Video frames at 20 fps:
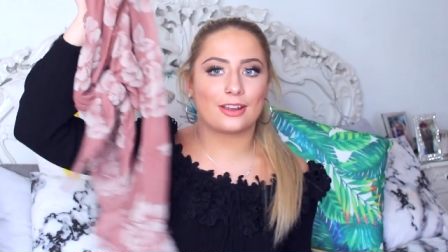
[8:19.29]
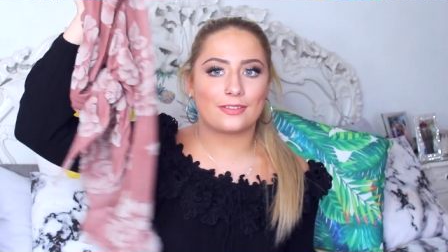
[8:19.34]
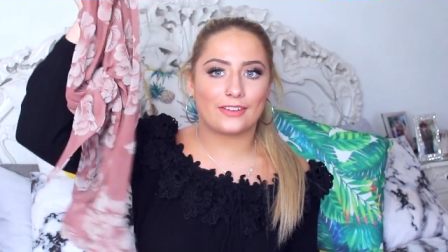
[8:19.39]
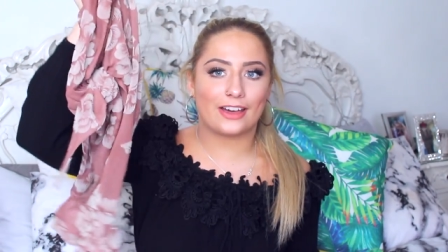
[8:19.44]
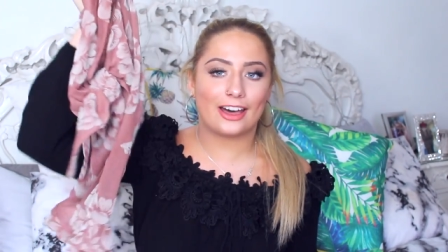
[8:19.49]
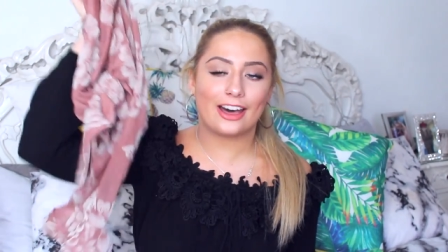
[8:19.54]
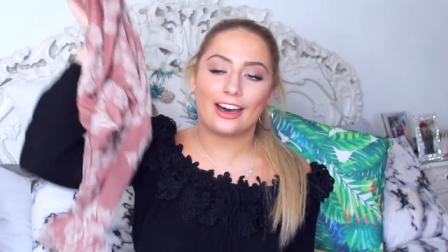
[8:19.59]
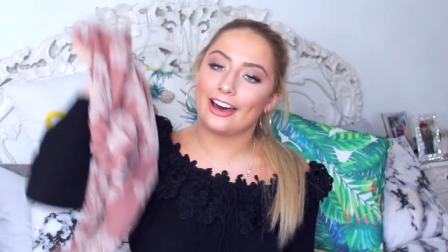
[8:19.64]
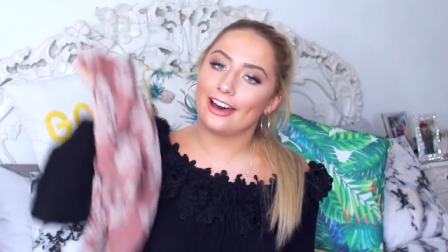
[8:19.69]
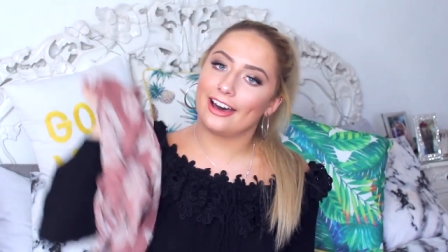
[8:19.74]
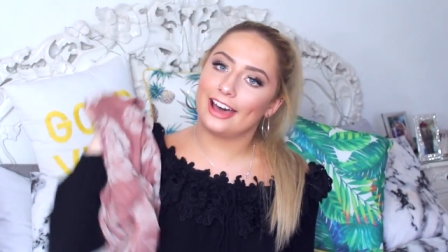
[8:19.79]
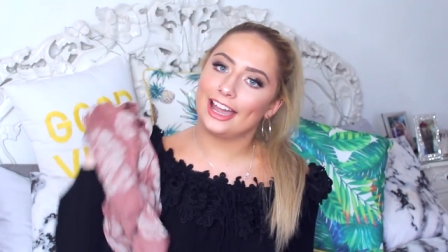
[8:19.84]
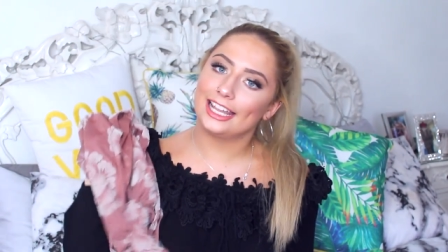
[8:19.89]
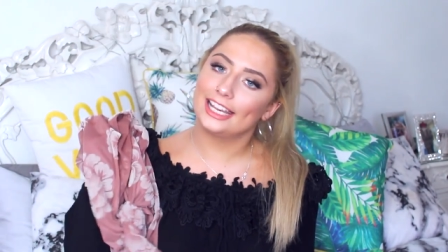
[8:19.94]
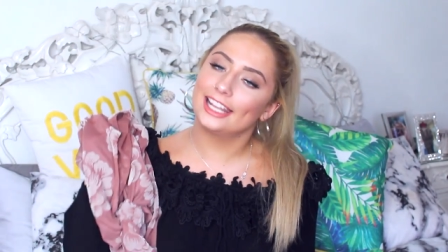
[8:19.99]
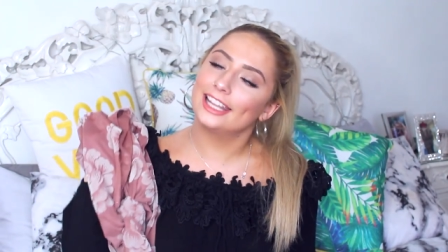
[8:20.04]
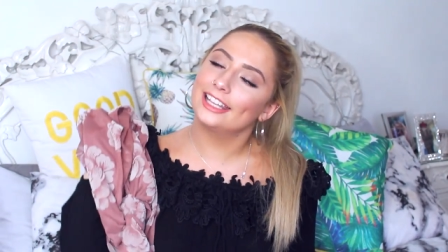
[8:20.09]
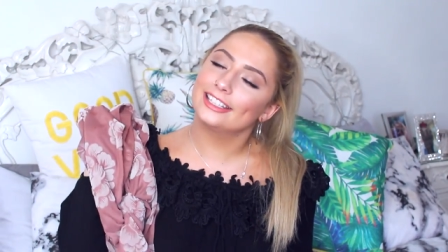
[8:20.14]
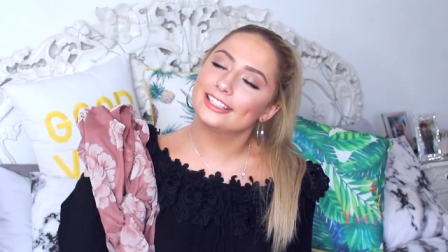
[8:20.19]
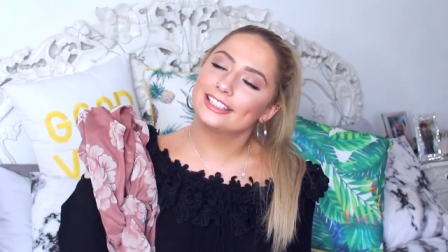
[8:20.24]
River
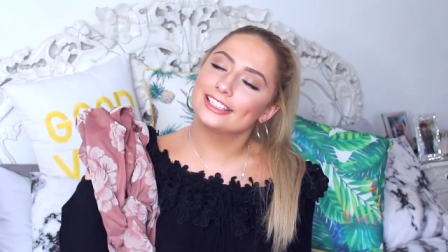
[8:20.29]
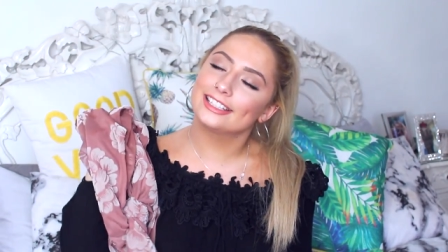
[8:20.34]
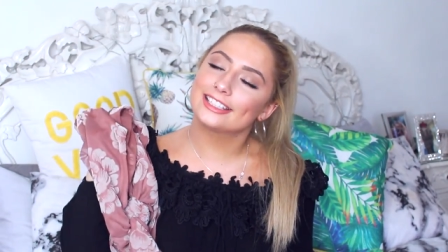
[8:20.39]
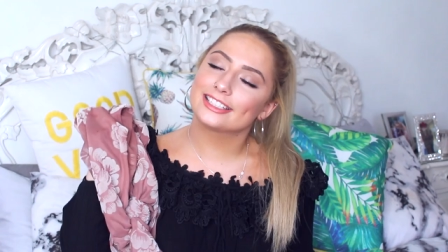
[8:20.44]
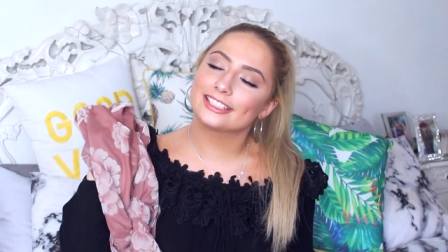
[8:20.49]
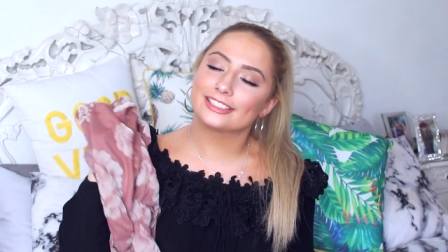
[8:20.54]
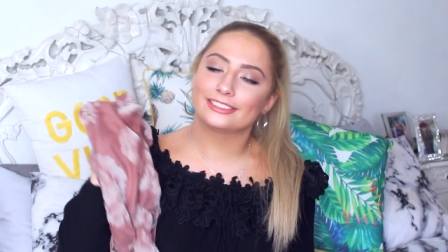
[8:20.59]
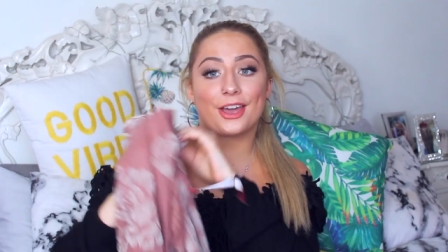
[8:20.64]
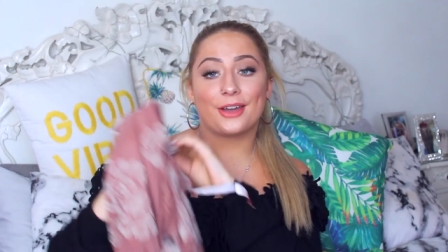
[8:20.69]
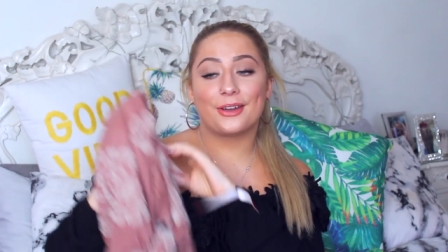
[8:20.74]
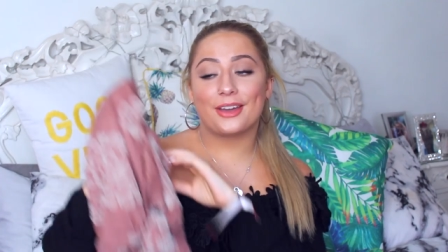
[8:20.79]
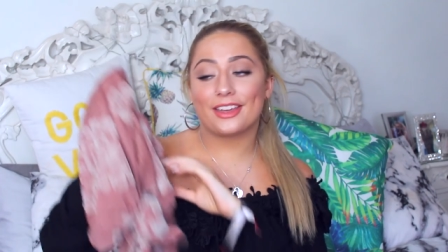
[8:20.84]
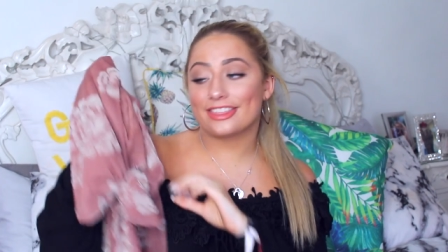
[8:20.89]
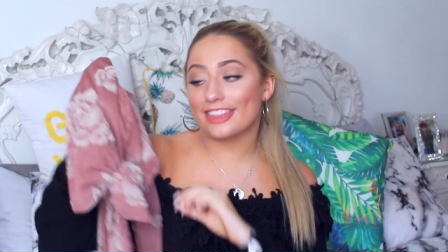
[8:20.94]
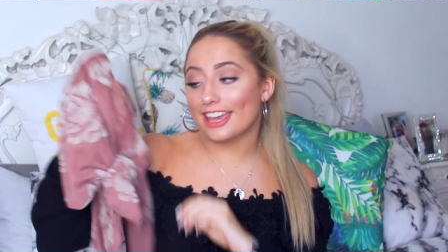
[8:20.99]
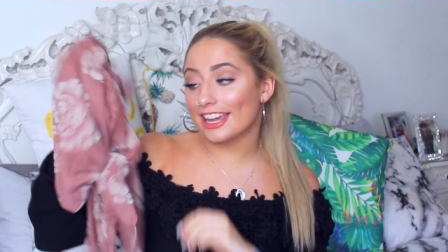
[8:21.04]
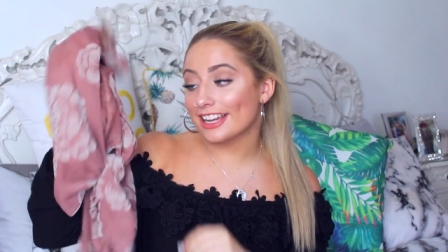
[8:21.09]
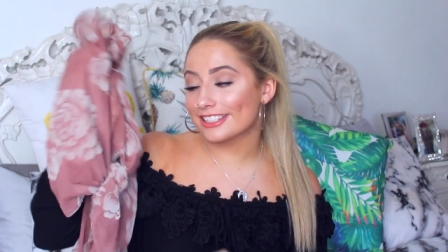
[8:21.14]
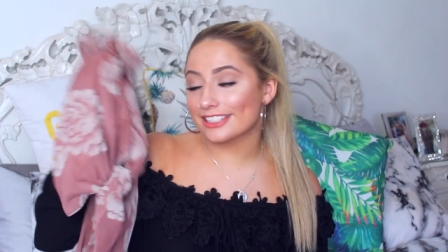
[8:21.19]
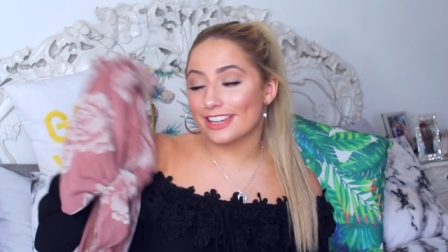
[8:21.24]
Island. So
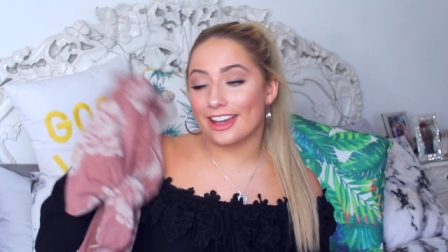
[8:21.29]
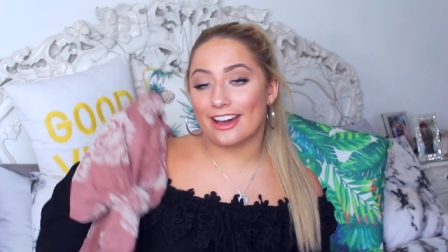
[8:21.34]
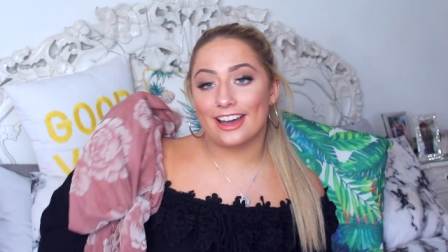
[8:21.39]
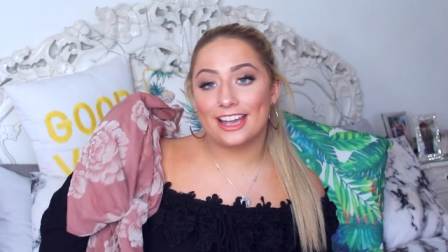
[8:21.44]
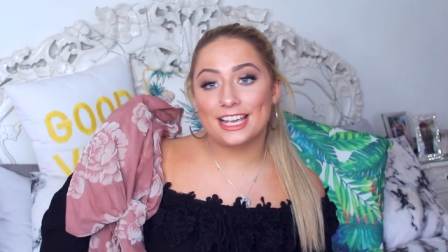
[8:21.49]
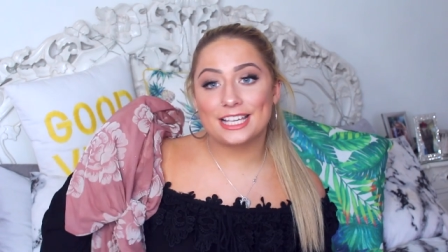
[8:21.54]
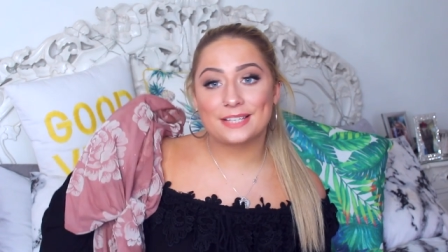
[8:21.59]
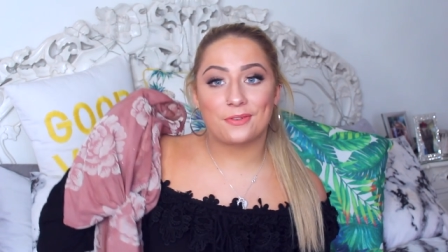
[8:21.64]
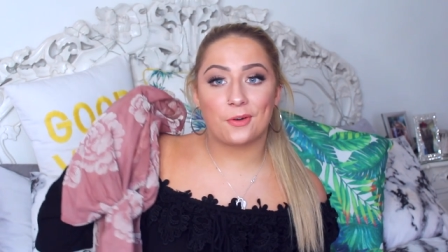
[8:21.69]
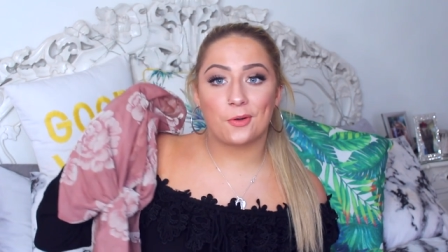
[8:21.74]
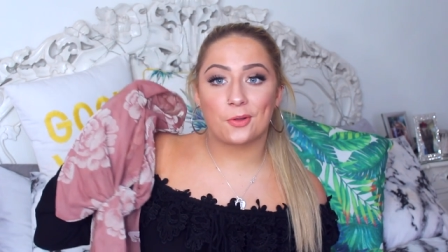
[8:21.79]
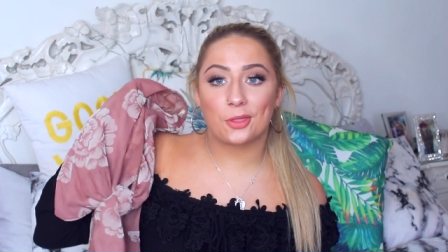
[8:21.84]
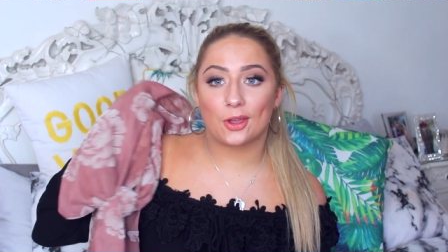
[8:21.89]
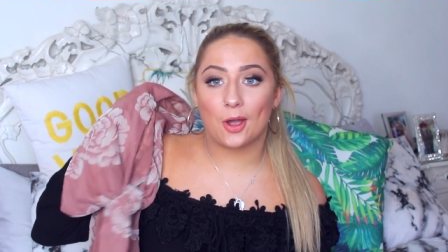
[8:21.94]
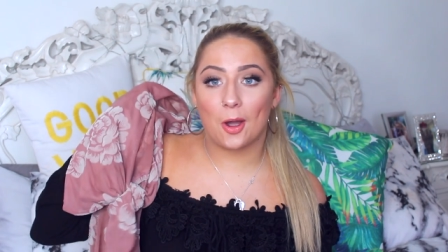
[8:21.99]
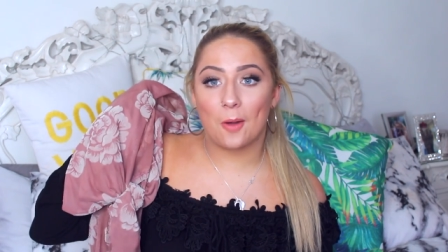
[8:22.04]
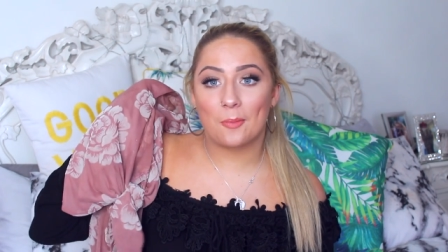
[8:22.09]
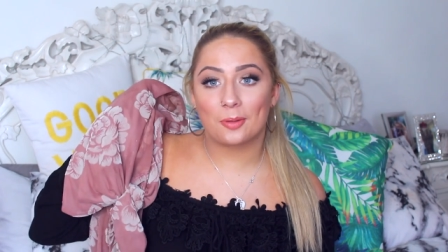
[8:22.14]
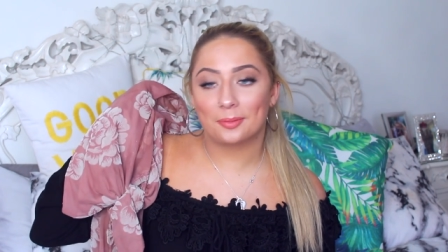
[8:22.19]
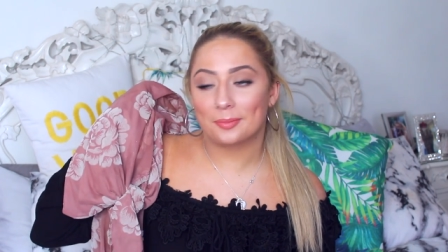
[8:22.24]
thanks guys for all the
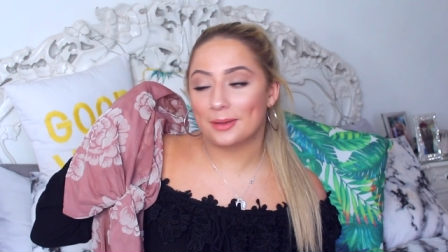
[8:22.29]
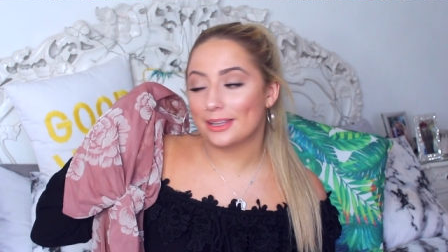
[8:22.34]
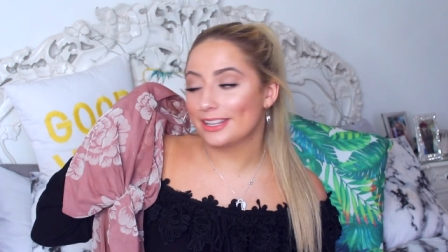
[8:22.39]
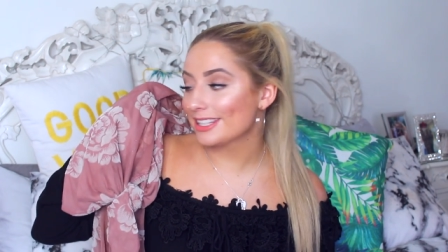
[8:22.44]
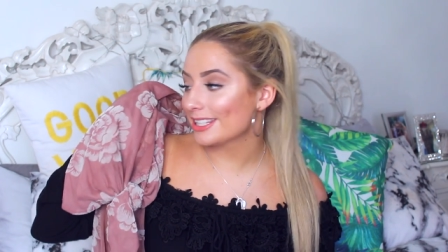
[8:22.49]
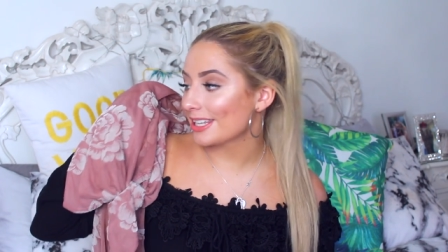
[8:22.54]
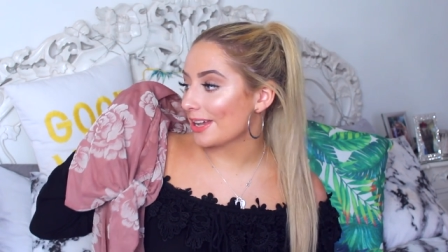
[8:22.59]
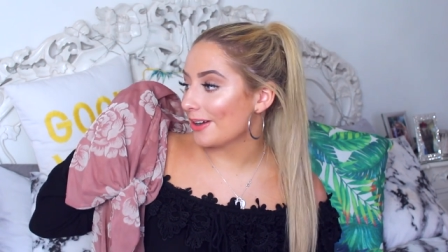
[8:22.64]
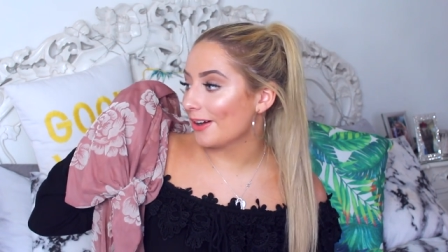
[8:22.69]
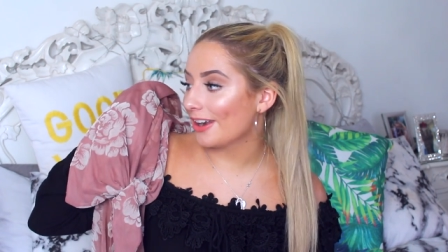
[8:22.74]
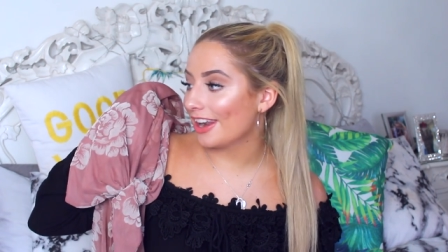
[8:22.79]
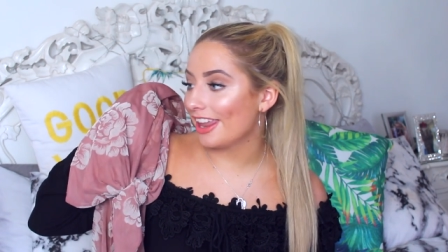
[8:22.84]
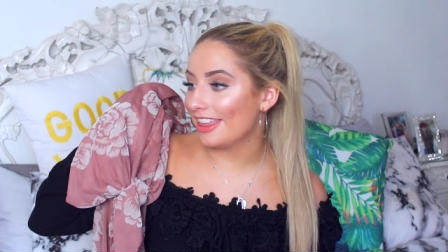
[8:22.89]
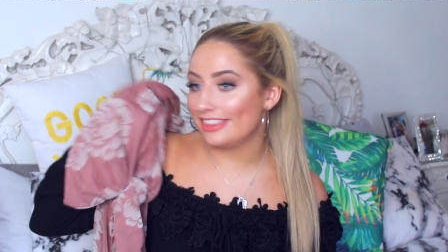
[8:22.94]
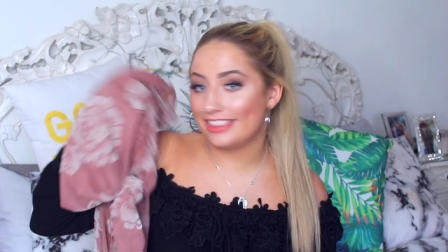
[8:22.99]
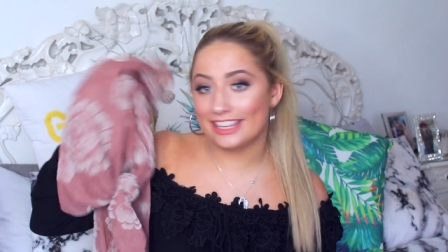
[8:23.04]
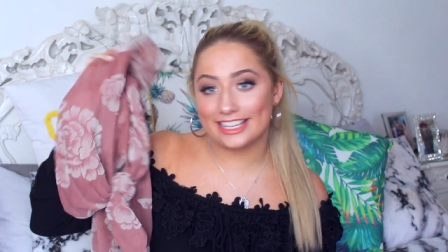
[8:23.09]
compliments on